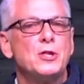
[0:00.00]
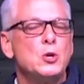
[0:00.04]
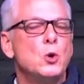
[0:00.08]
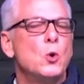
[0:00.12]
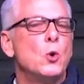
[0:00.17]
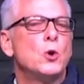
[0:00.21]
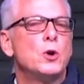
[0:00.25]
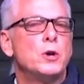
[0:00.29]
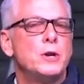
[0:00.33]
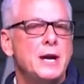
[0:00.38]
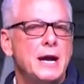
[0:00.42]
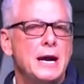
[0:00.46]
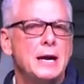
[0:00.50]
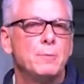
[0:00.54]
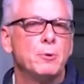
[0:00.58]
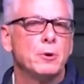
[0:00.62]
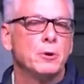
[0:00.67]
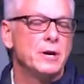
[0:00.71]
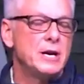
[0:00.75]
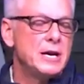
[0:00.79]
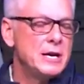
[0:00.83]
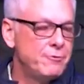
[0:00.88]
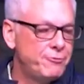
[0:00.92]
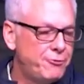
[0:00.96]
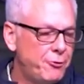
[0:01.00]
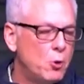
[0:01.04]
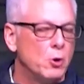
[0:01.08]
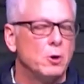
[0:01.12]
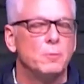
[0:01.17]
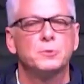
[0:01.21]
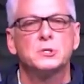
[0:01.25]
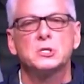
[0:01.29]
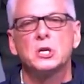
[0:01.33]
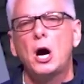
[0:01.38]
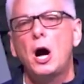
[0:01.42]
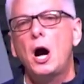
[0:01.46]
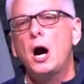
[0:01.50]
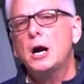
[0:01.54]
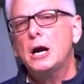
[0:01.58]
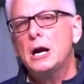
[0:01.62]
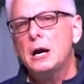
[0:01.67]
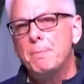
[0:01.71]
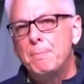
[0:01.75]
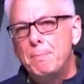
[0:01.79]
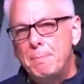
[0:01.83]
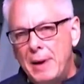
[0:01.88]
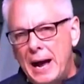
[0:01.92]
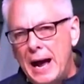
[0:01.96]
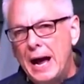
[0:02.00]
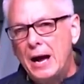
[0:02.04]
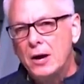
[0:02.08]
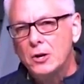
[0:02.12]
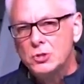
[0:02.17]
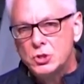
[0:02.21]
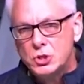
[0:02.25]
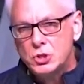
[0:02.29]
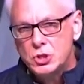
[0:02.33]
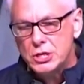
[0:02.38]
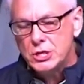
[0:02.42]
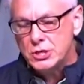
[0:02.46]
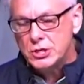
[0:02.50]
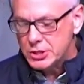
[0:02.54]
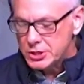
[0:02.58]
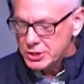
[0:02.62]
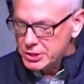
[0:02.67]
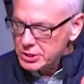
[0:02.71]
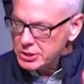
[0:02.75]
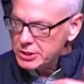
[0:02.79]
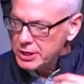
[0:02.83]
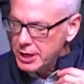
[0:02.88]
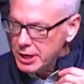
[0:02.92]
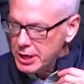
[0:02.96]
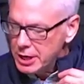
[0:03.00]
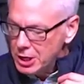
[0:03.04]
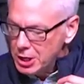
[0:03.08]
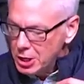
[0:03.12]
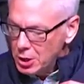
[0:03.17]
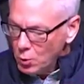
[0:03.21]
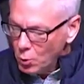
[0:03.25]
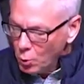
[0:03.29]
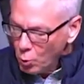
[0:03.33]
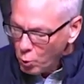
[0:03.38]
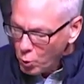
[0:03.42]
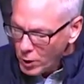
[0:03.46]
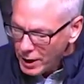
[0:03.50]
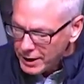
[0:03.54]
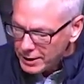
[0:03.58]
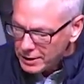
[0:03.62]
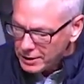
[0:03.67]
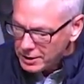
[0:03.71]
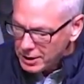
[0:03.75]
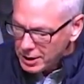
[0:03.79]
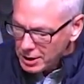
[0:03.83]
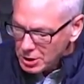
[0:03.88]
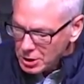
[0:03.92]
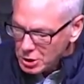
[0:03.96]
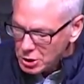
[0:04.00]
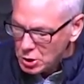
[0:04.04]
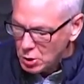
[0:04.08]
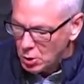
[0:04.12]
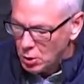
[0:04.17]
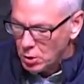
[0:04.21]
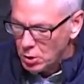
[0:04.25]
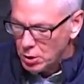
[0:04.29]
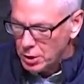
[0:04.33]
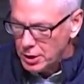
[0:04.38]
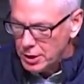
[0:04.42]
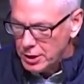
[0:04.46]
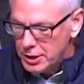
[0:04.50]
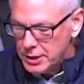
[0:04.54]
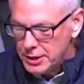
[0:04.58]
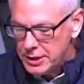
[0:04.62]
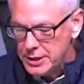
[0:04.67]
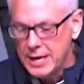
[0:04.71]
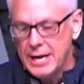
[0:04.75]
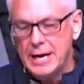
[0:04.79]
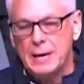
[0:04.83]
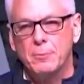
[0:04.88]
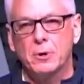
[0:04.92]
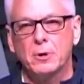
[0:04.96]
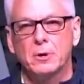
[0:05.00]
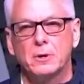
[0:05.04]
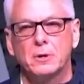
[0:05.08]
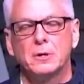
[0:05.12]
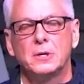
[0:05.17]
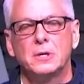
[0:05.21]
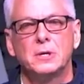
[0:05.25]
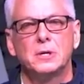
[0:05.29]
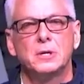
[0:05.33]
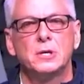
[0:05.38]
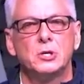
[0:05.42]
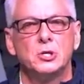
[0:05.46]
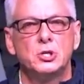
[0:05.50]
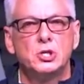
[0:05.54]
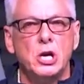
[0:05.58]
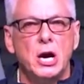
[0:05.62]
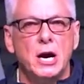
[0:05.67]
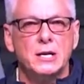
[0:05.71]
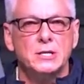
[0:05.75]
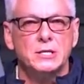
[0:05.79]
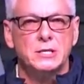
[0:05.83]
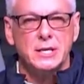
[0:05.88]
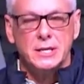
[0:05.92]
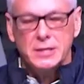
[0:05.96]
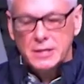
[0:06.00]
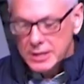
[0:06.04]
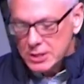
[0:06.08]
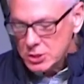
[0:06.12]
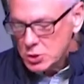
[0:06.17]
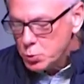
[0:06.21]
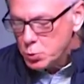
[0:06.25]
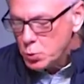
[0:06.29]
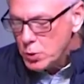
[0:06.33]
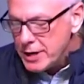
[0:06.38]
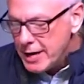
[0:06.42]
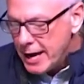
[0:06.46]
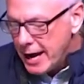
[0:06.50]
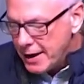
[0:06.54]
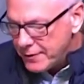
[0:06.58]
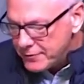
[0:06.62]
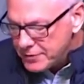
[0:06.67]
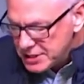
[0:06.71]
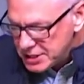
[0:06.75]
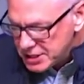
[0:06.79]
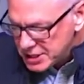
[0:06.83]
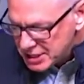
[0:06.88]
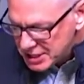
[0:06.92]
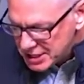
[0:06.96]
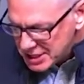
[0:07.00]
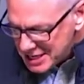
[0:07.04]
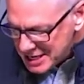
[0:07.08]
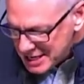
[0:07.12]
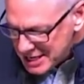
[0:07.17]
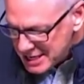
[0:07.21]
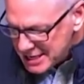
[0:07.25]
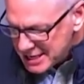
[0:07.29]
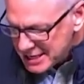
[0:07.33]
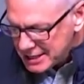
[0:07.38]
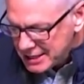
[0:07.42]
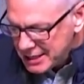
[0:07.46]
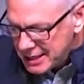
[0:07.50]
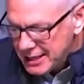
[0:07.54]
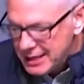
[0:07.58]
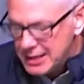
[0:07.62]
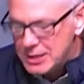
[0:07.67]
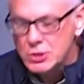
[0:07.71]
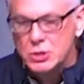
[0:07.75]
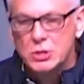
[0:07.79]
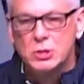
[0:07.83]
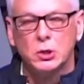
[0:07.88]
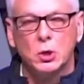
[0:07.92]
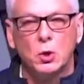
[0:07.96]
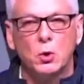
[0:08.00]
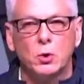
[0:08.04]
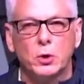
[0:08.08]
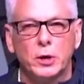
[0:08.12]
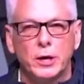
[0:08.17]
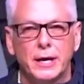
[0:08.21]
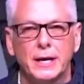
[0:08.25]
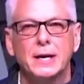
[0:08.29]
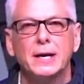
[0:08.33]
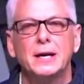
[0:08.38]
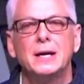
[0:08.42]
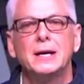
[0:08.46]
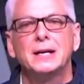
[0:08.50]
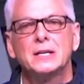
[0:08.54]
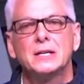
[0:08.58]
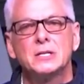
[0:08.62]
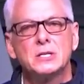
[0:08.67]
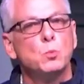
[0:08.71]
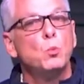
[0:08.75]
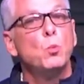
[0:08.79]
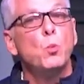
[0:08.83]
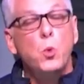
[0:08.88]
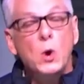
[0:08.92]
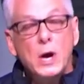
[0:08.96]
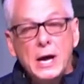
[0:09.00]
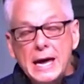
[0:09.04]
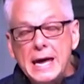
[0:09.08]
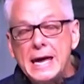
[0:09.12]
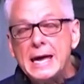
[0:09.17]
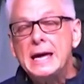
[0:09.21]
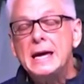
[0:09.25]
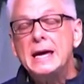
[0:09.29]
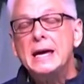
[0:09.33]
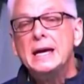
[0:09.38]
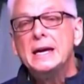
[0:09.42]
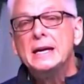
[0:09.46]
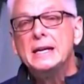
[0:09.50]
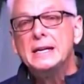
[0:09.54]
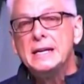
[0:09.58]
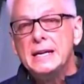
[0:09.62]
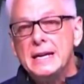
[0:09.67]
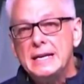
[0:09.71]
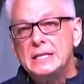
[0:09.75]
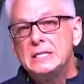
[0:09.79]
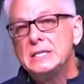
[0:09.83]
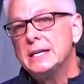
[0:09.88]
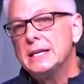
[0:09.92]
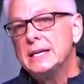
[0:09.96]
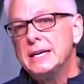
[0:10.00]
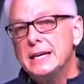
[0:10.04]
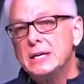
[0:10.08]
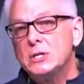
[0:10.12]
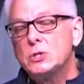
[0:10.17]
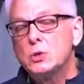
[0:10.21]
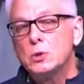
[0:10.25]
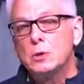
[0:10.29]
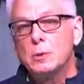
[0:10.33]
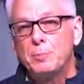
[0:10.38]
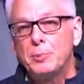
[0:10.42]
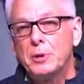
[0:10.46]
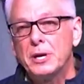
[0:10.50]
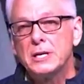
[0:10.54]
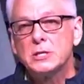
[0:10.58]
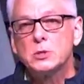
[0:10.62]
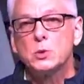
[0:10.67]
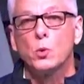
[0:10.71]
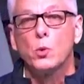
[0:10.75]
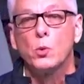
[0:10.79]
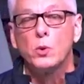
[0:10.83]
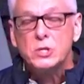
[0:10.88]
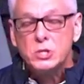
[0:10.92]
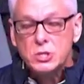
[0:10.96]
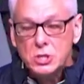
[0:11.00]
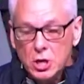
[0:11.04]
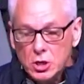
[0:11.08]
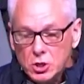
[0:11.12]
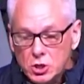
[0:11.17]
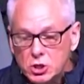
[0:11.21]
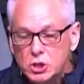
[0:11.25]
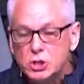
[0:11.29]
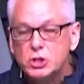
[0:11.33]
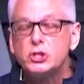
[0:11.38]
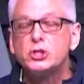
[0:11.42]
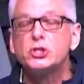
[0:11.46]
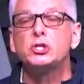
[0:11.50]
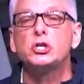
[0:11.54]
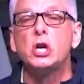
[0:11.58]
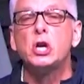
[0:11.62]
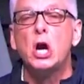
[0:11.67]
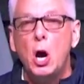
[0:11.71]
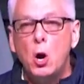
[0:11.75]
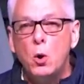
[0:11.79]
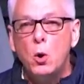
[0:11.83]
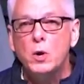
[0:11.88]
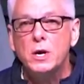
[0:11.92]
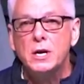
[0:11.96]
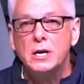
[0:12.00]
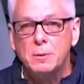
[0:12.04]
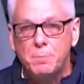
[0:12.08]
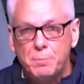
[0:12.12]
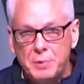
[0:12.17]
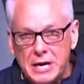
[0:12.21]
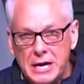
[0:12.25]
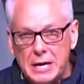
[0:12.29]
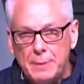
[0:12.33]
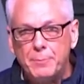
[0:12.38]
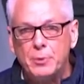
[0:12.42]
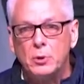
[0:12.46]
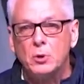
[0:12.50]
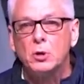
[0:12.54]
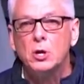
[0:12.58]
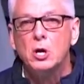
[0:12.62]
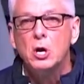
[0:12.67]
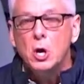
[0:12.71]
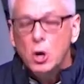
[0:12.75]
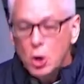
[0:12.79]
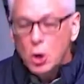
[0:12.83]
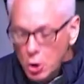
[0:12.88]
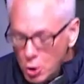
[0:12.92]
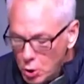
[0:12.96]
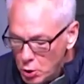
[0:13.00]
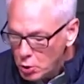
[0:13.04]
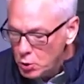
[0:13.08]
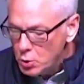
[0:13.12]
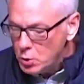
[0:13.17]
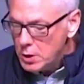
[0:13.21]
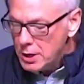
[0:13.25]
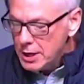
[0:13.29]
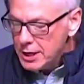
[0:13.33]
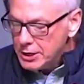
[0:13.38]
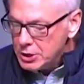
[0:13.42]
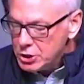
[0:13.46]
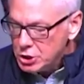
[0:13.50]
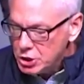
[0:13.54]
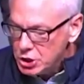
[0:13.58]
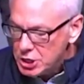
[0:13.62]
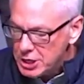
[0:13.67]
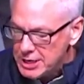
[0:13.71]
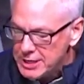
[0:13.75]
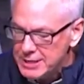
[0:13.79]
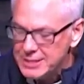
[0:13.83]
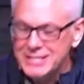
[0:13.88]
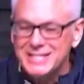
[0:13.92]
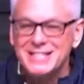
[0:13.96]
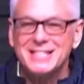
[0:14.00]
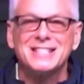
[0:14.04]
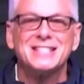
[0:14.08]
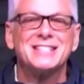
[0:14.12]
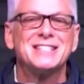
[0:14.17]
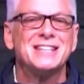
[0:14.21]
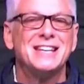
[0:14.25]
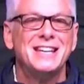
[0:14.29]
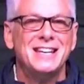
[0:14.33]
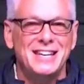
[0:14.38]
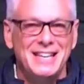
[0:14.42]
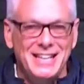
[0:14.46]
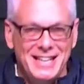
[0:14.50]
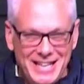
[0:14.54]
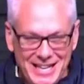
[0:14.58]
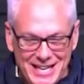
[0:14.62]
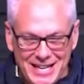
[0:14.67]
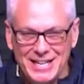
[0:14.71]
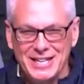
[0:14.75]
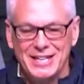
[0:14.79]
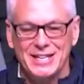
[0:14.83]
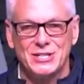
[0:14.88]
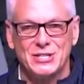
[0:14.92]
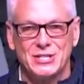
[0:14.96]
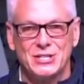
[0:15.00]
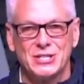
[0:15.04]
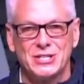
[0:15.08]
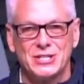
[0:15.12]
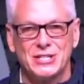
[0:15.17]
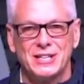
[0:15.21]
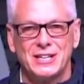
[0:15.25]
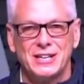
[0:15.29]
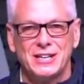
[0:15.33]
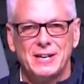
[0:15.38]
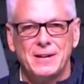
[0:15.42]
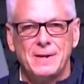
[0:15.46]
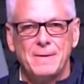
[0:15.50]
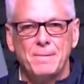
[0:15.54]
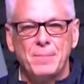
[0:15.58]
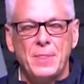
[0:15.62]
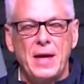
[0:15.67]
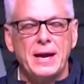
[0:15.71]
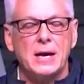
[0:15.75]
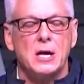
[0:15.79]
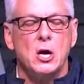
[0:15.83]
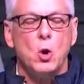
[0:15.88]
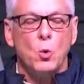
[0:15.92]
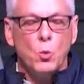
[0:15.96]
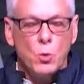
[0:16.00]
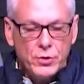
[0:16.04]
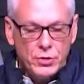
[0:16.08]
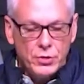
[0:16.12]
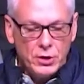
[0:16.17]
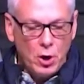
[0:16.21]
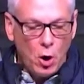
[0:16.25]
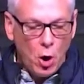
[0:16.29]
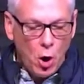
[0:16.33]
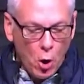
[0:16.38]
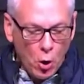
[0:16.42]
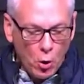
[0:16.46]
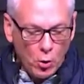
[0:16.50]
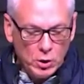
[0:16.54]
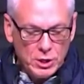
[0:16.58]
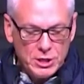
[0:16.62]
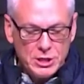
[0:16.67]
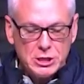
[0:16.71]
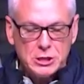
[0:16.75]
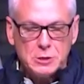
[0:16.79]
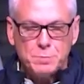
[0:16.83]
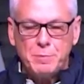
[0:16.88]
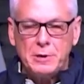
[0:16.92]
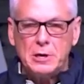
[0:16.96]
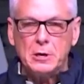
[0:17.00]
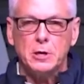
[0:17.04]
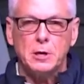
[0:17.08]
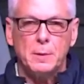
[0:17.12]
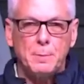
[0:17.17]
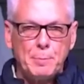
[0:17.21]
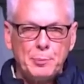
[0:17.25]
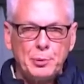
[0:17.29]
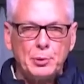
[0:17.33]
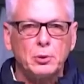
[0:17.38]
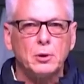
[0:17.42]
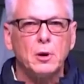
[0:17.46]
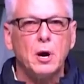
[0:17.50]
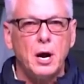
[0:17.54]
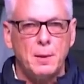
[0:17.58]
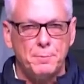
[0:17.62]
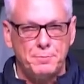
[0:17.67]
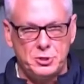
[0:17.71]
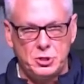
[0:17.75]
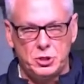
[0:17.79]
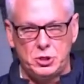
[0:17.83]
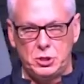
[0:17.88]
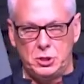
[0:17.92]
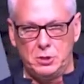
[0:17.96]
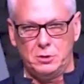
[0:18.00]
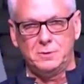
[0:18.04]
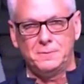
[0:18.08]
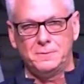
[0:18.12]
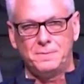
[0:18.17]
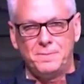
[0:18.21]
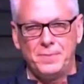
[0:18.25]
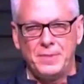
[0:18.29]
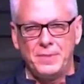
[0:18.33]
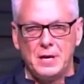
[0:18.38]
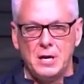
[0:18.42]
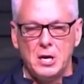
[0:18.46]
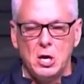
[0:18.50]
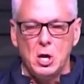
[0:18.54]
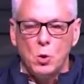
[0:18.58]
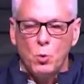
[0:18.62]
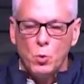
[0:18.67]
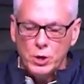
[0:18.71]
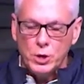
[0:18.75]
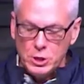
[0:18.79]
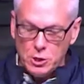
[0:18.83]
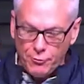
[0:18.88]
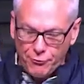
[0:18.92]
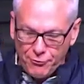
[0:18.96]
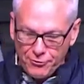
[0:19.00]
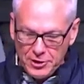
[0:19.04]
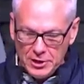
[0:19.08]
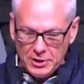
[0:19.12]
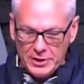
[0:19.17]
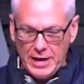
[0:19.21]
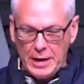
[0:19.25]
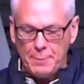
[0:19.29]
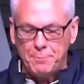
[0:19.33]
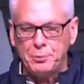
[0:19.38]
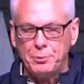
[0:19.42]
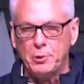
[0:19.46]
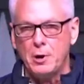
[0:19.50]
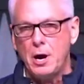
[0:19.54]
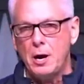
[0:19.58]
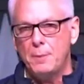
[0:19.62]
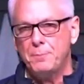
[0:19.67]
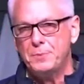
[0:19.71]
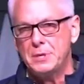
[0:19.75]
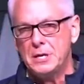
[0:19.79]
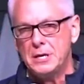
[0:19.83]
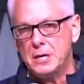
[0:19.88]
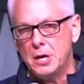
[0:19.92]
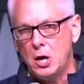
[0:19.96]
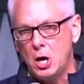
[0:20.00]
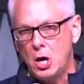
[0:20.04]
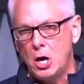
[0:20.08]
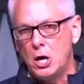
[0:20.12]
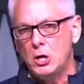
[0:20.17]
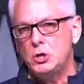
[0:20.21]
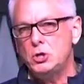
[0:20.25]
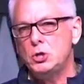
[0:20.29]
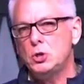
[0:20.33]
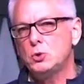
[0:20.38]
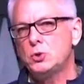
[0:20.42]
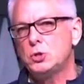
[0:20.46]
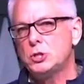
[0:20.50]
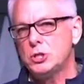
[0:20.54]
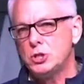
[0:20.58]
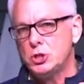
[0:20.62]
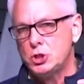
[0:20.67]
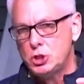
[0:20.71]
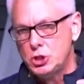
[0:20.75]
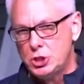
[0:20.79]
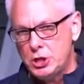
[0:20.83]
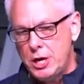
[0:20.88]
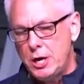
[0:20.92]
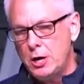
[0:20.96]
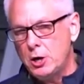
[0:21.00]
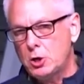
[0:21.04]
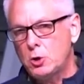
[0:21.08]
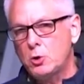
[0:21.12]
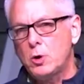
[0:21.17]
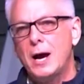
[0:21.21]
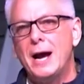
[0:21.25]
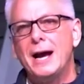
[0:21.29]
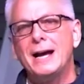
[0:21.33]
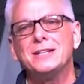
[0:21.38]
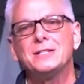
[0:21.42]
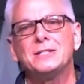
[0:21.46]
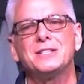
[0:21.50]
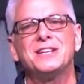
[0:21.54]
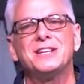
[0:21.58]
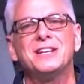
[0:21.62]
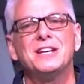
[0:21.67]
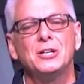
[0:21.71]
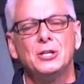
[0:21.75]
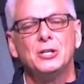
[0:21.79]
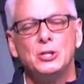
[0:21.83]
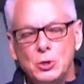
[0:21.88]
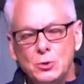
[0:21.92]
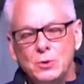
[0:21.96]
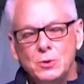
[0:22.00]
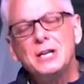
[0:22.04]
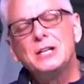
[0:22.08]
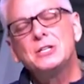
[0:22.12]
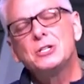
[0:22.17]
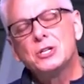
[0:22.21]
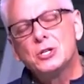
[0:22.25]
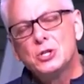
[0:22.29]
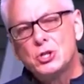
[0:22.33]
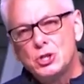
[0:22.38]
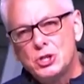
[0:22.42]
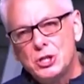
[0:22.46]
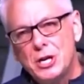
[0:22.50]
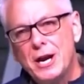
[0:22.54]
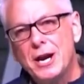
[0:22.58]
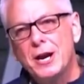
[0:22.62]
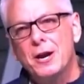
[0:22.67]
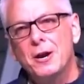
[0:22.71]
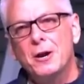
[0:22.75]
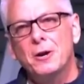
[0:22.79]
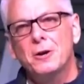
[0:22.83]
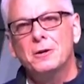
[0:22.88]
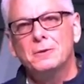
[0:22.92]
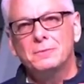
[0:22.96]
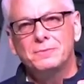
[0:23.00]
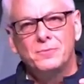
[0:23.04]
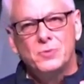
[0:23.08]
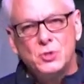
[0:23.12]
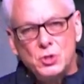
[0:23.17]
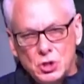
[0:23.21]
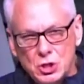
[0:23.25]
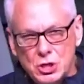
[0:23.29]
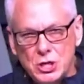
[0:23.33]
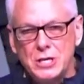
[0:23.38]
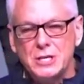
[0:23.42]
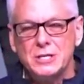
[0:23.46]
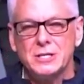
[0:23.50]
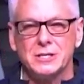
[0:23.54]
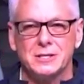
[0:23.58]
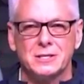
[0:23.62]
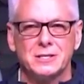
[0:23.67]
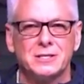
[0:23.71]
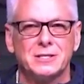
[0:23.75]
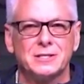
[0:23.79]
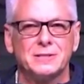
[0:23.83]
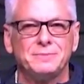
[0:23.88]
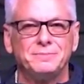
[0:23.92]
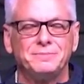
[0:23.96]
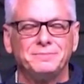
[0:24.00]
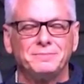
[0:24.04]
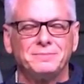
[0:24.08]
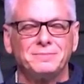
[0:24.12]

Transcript: your neighbor. Inform, talk about Jesus with your neighbor. John said this: we have seen his glory. Listen, we need to get to a place where we start showing people who Jesus is. Like, when the Holy Spirit prompts you, when you feel that prompting on you to share Christ, you need to share Jesus.